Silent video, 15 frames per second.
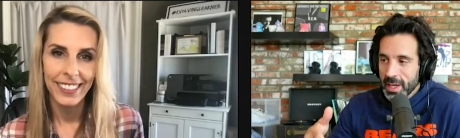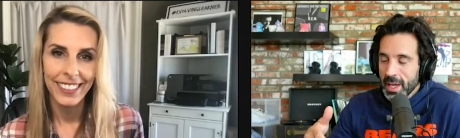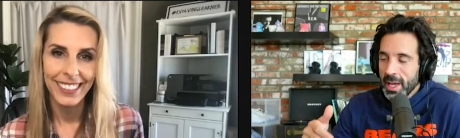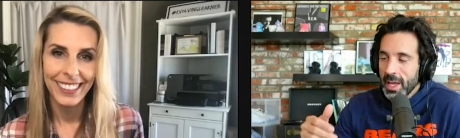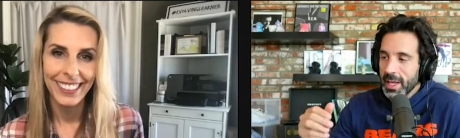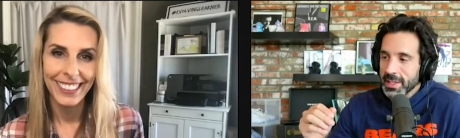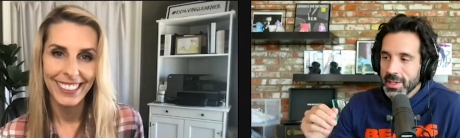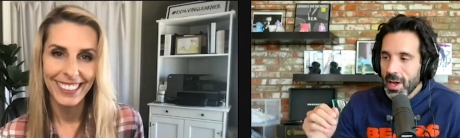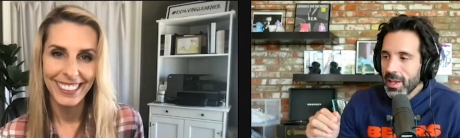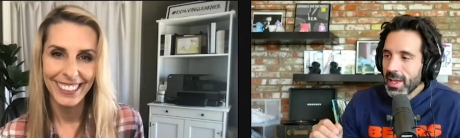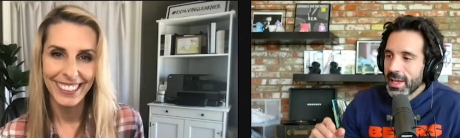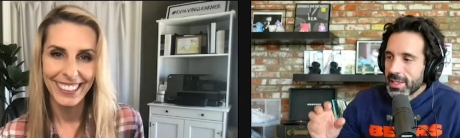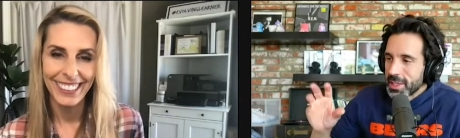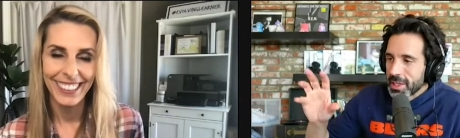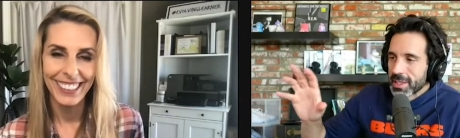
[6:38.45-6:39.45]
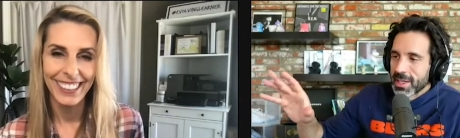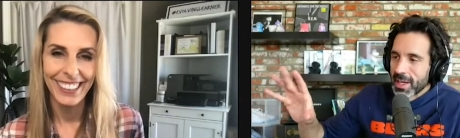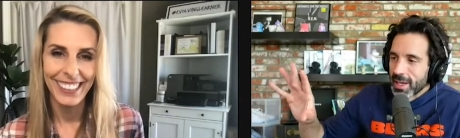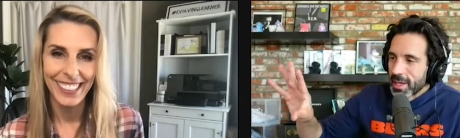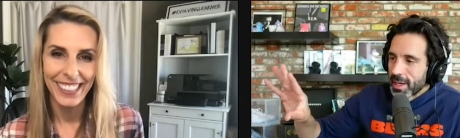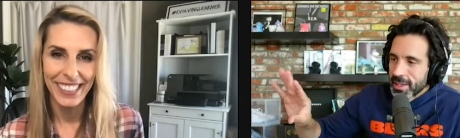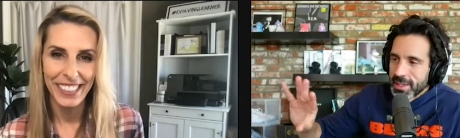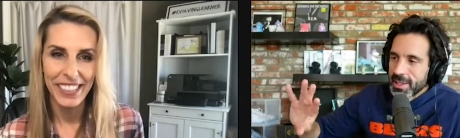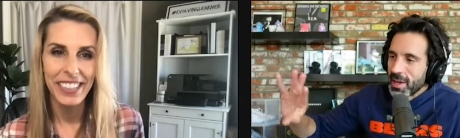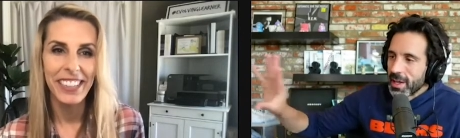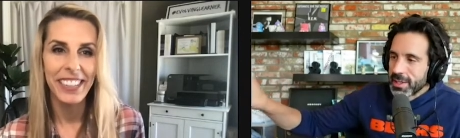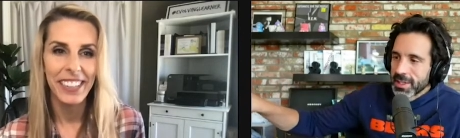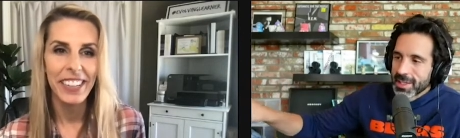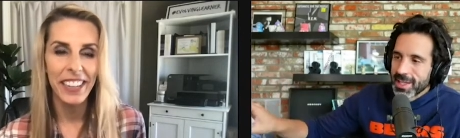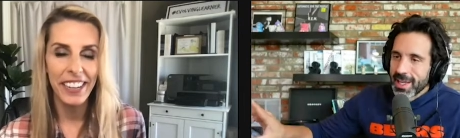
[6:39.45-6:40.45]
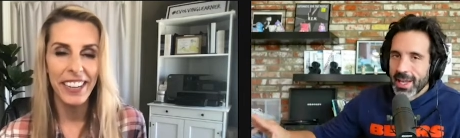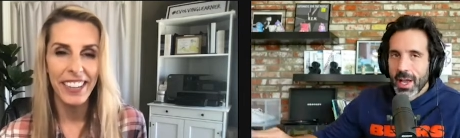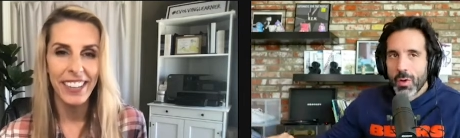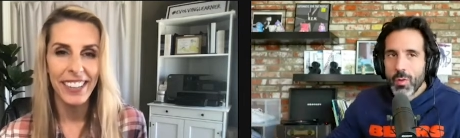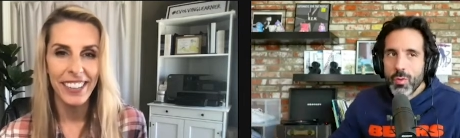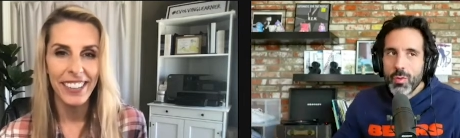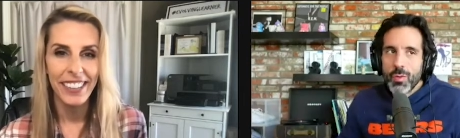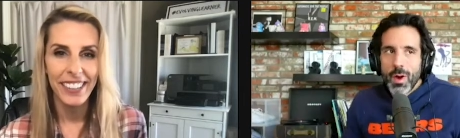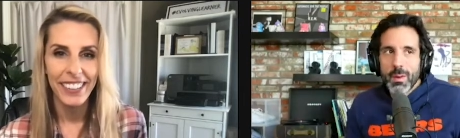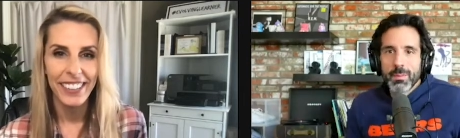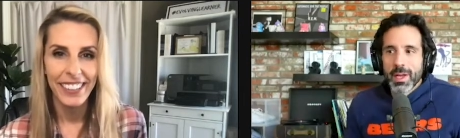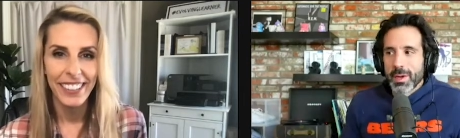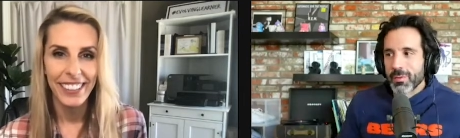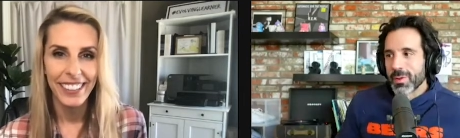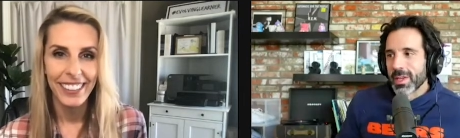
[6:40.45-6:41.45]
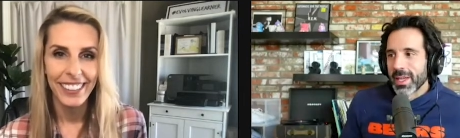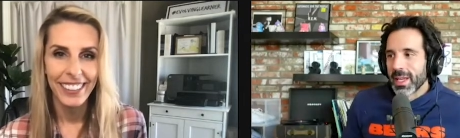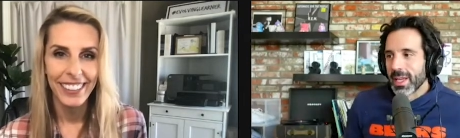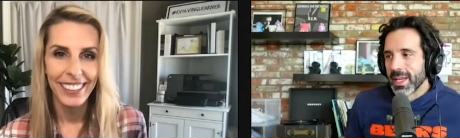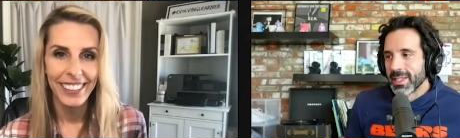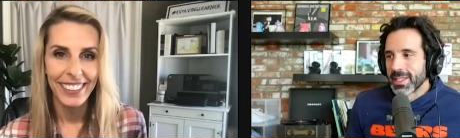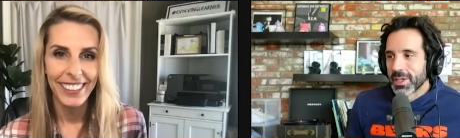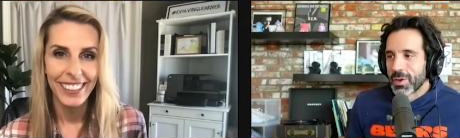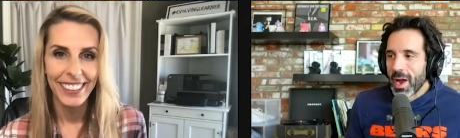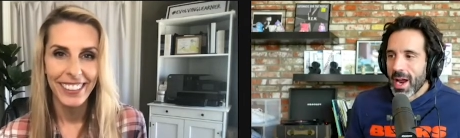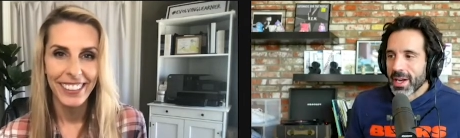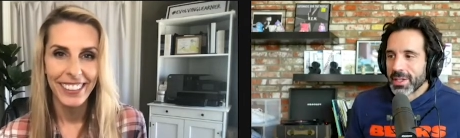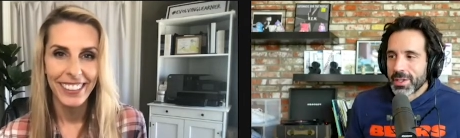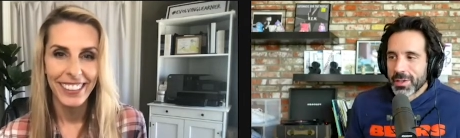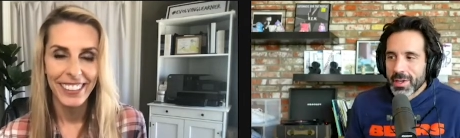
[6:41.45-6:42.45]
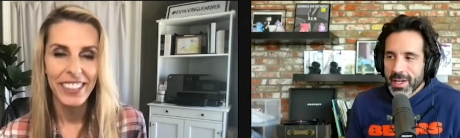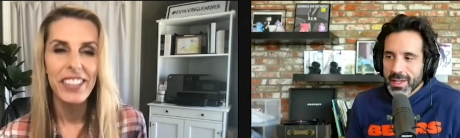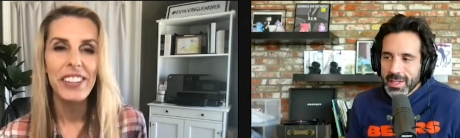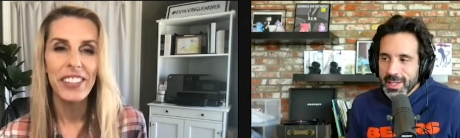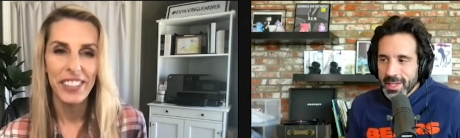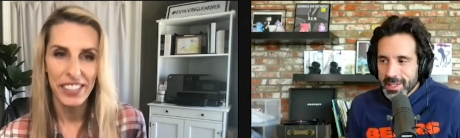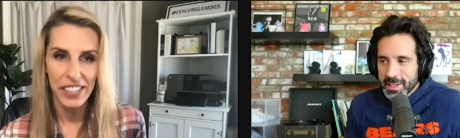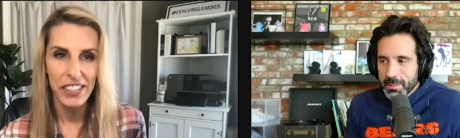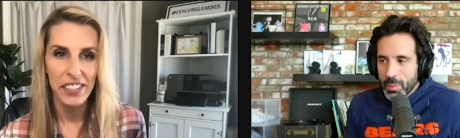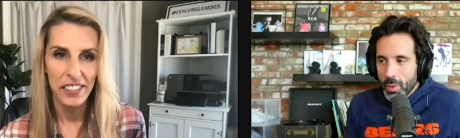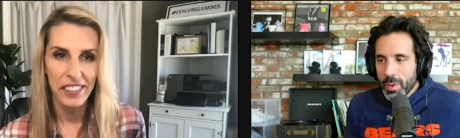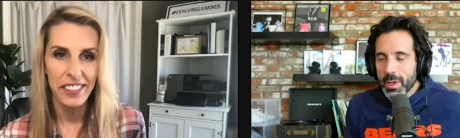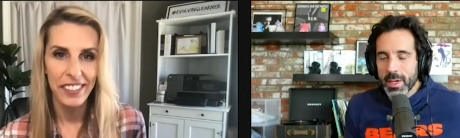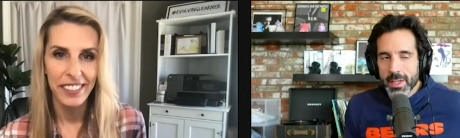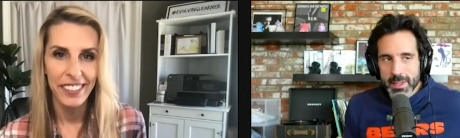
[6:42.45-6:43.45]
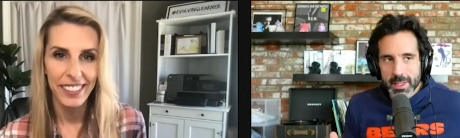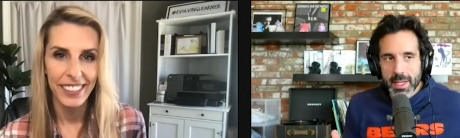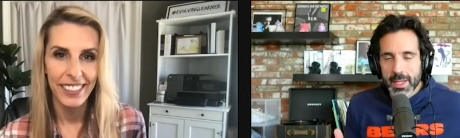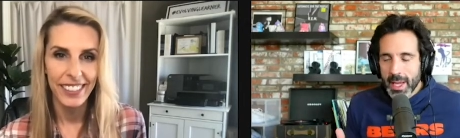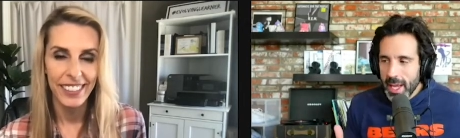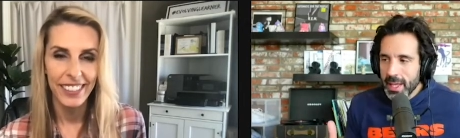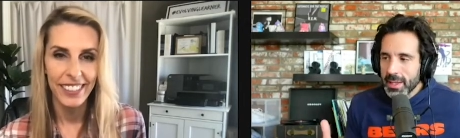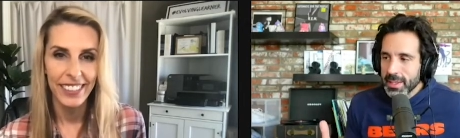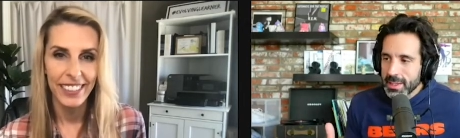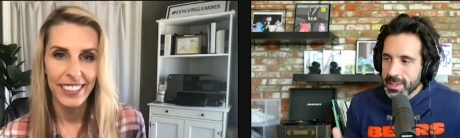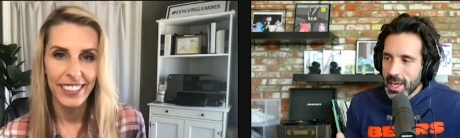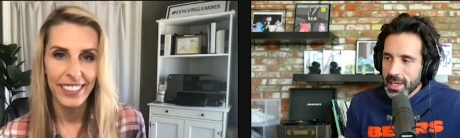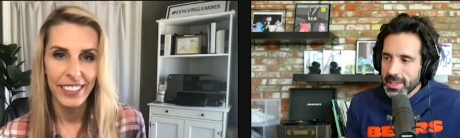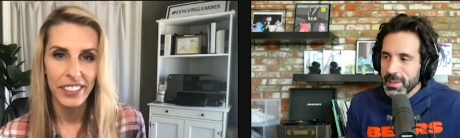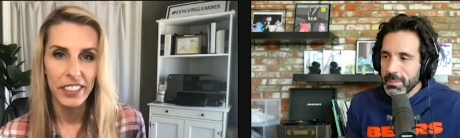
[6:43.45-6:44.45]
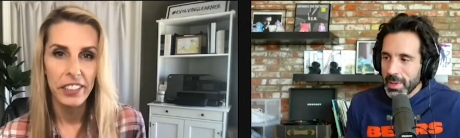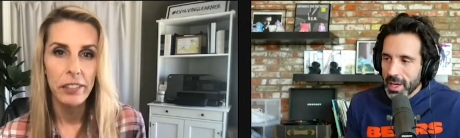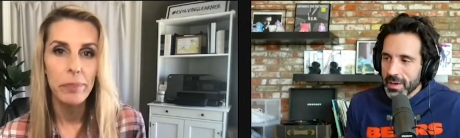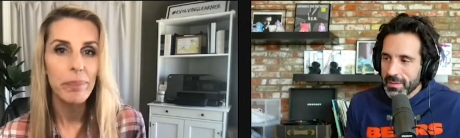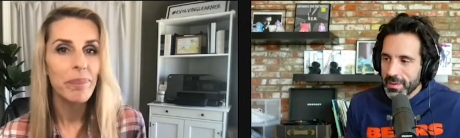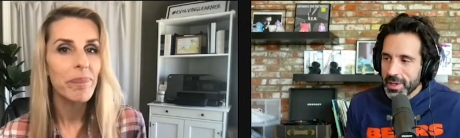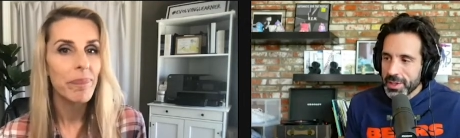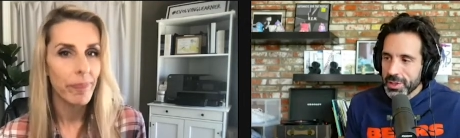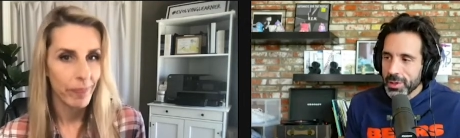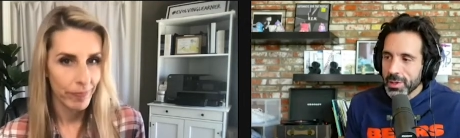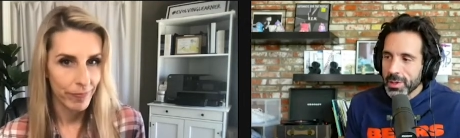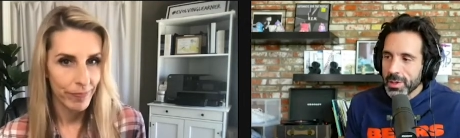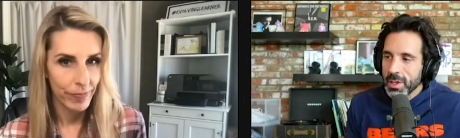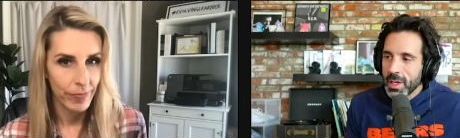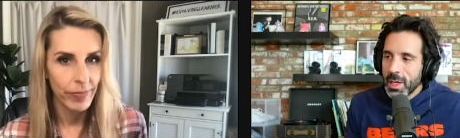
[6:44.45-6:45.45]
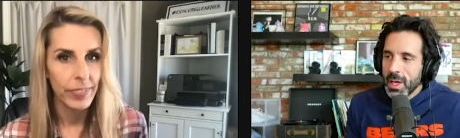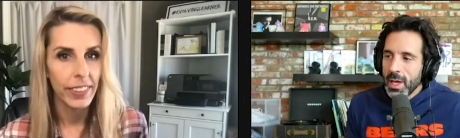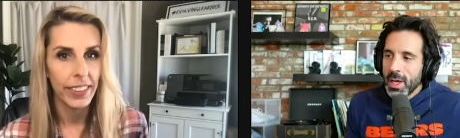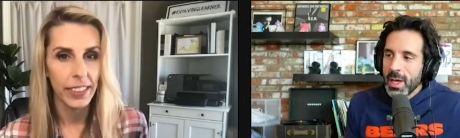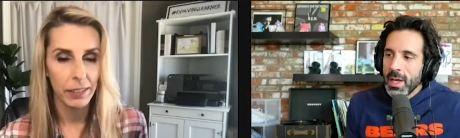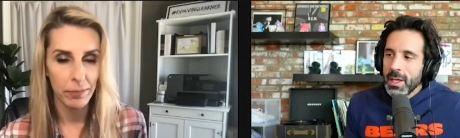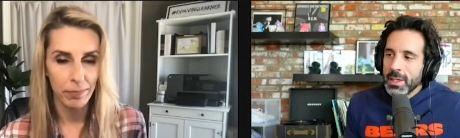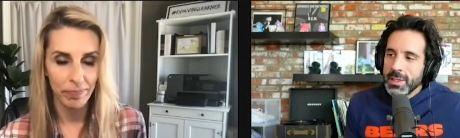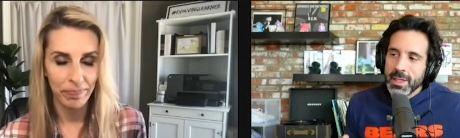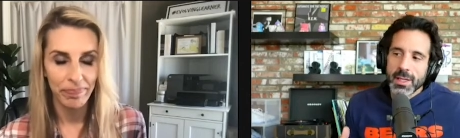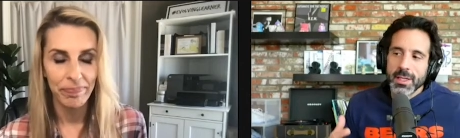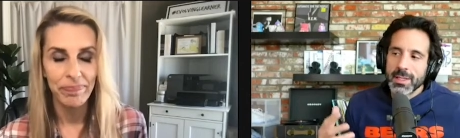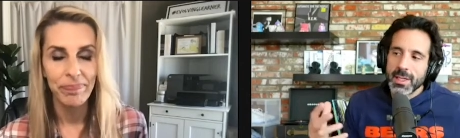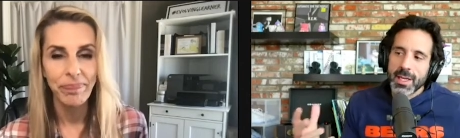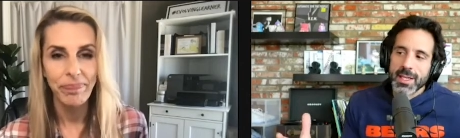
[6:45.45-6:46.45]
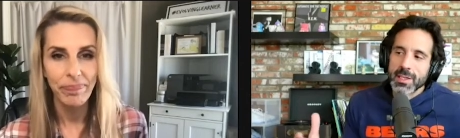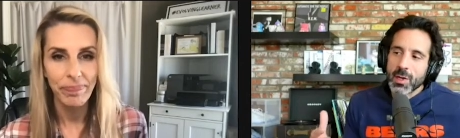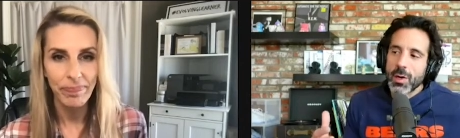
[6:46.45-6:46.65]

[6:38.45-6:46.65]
Speaker 1: It's not like just a, uh, it's just not just like, oh, I'm like really into gratitude and I think it's important. It's like, hey, this is actually beneficial to, to kids learning.